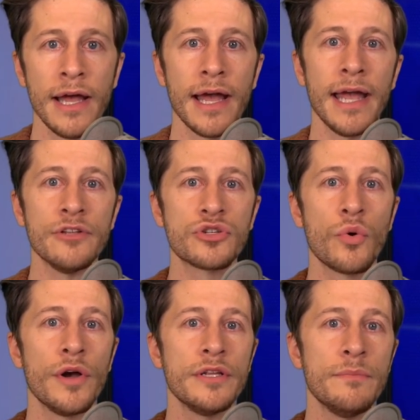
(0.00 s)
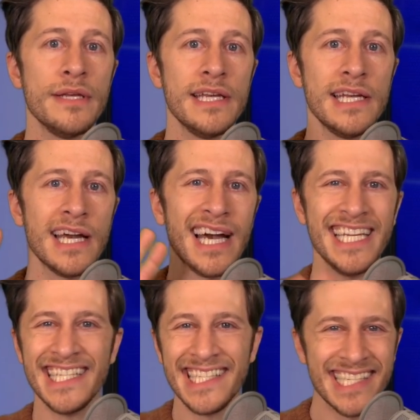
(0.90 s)
It's going to be an
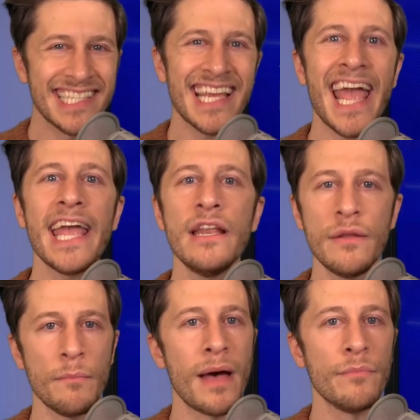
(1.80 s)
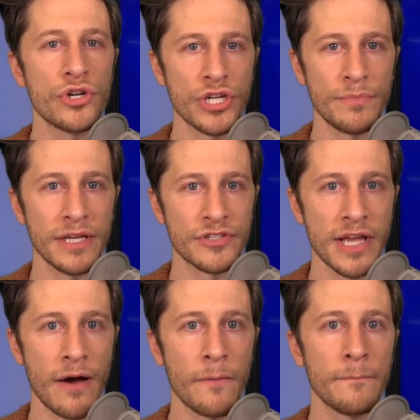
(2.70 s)
insane membership
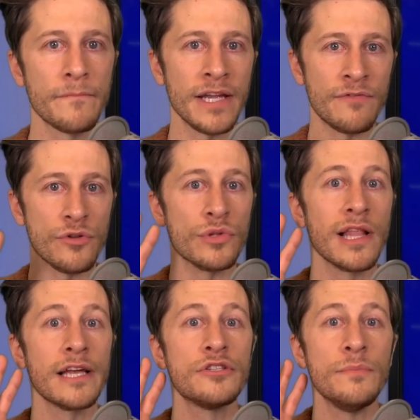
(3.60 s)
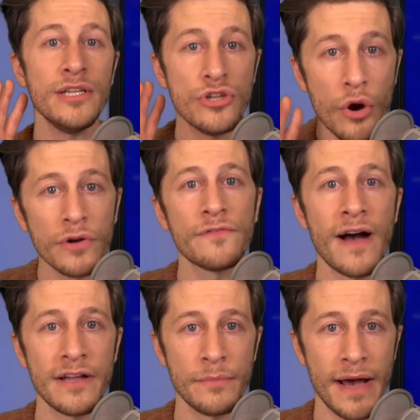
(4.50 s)
discount if you'd like to be
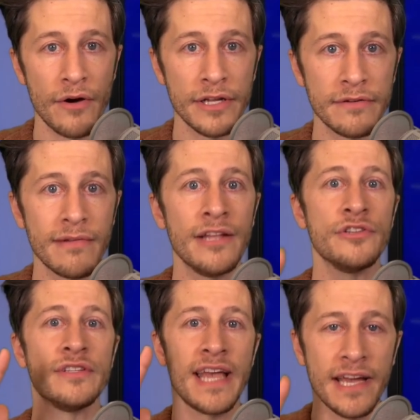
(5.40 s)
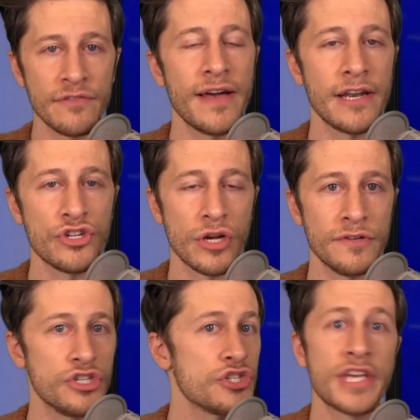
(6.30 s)
notified about it and to take advantage of
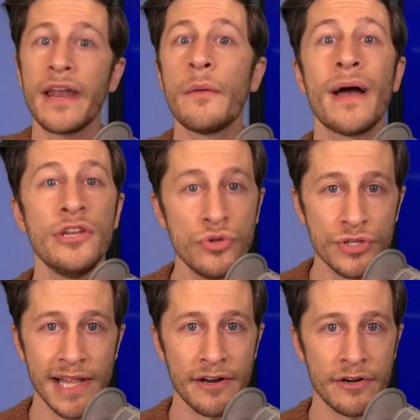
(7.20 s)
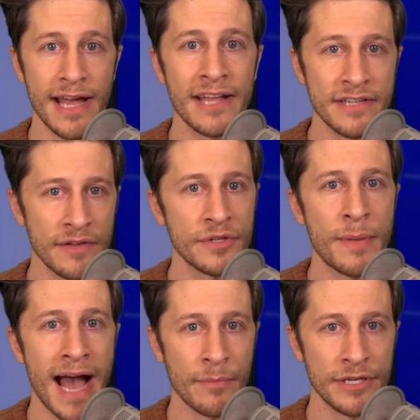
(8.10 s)
it, just get on my newsletter at
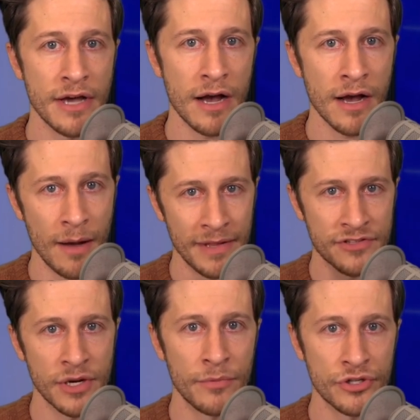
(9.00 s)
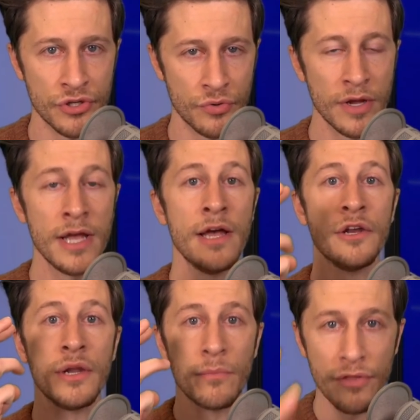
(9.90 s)
davidpakman.com. That's number two.
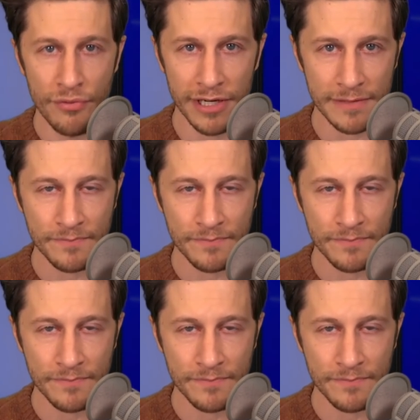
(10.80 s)
Number three,